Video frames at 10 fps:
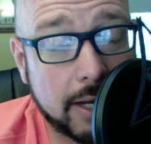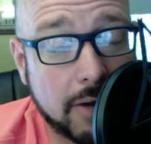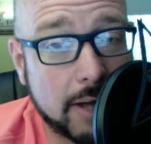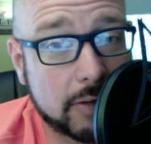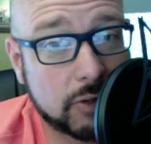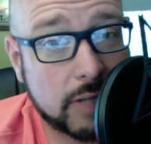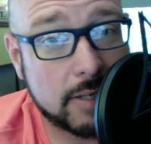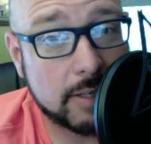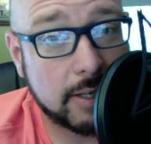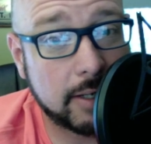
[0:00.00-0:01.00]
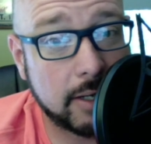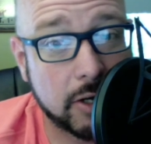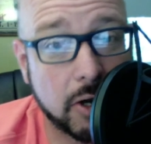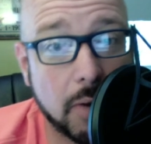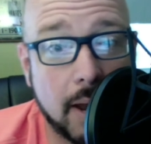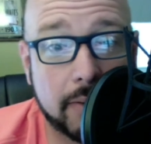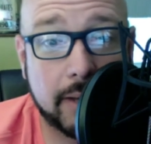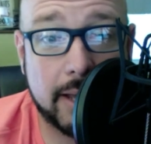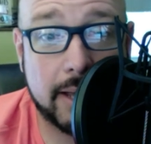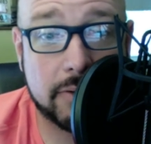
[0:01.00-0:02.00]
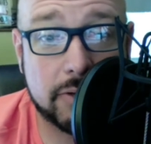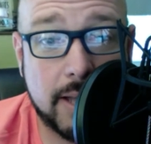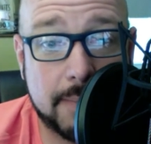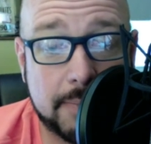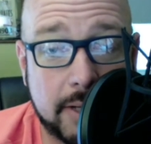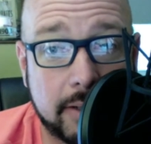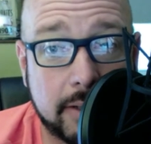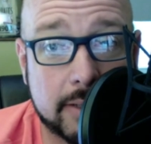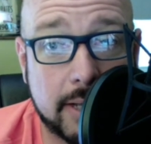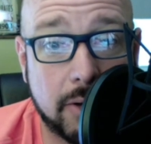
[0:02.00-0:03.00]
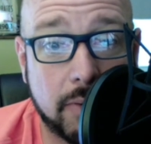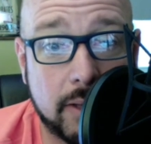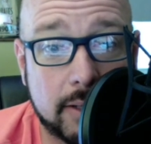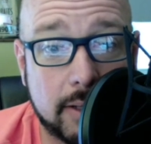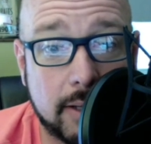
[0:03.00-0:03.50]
your exercise in and you're going out and getting your steps in, because I know that